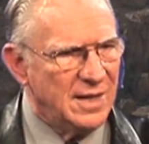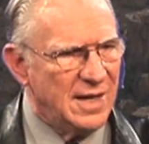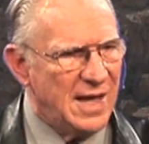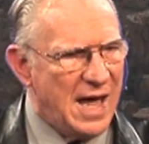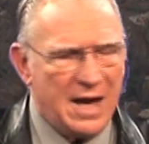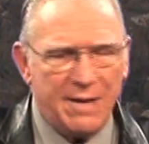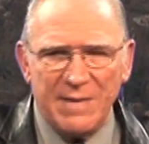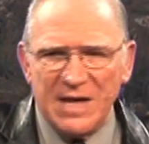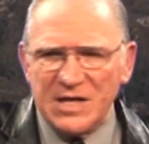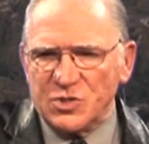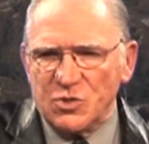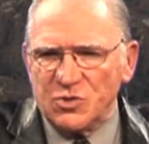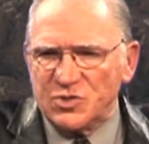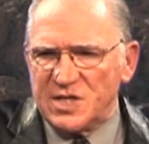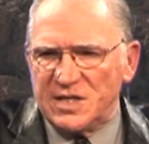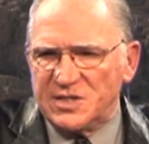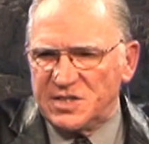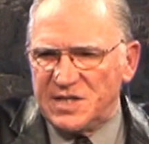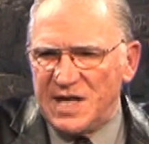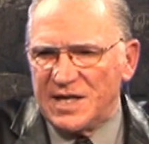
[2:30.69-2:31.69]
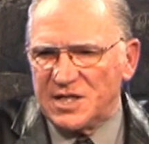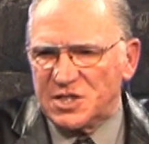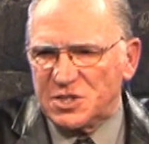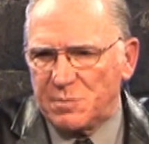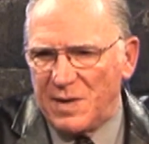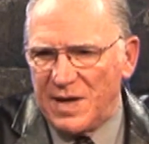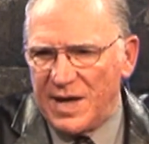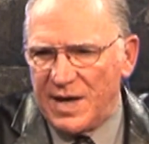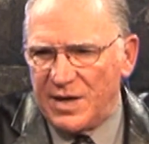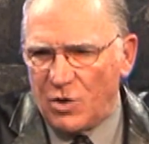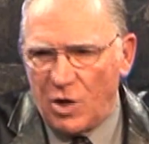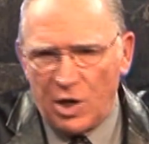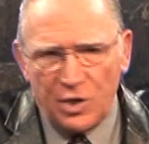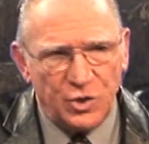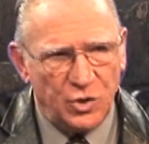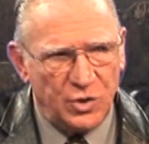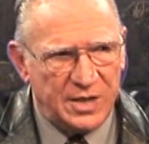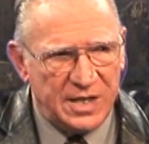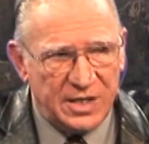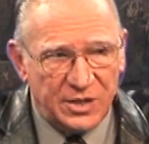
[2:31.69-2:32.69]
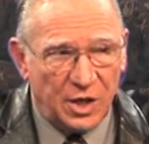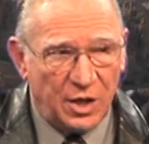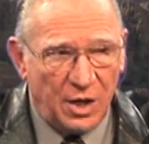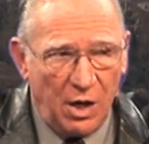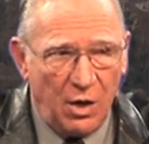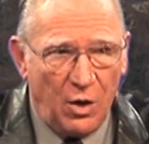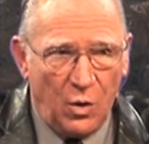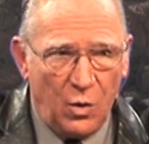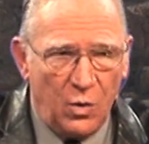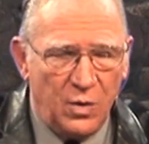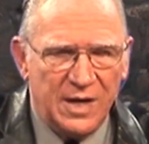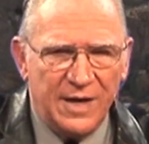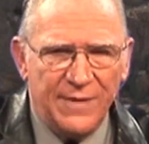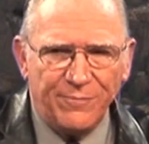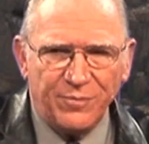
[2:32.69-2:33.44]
And it makes no sense. It's not explained. All you need to know